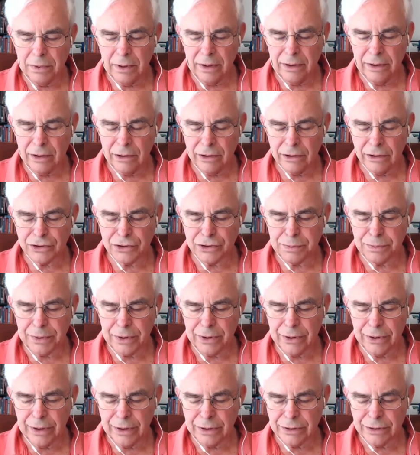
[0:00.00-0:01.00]
They're
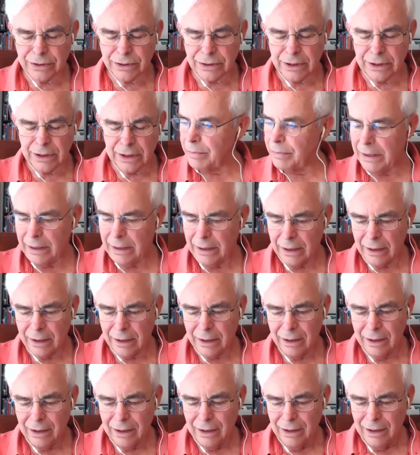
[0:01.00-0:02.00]
experiencing being